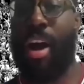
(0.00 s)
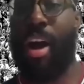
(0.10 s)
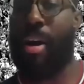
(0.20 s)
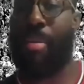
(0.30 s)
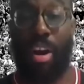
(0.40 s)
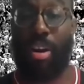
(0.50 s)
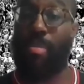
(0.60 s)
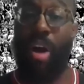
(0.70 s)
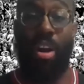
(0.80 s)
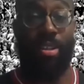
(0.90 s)
Mark
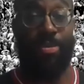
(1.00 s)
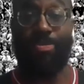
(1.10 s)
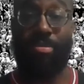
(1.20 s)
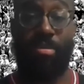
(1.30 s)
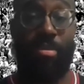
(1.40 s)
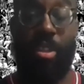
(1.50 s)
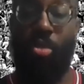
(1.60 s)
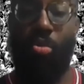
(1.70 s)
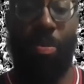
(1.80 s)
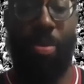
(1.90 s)
Martin.
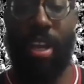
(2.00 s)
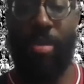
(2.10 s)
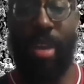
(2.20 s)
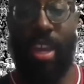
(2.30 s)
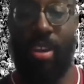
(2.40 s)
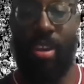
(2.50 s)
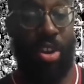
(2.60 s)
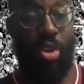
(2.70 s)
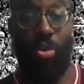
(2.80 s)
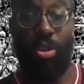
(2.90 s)
We'll bring him in.
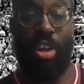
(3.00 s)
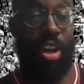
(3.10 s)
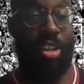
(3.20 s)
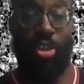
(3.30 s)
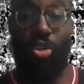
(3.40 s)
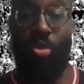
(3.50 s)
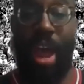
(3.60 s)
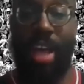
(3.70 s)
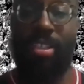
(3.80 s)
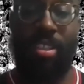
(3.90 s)
We'll talk a little
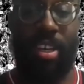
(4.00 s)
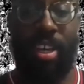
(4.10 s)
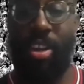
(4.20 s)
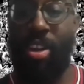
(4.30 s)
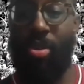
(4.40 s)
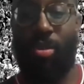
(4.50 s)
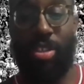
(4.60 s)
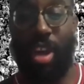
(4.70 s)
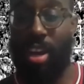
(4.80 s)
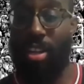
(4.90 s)
wrestling. We'll
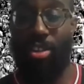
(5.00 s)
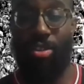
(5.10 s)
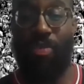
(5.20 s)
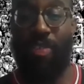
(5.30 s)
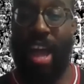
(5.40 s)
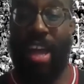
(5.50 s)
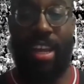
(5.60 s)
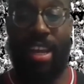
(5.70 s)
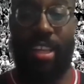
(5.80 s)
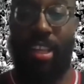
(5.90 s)
talk a little
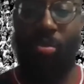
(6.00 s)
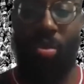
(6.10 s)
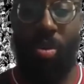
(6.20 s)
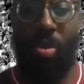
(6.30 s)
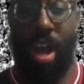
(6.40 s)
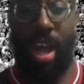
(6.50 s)
fighting, and then we'll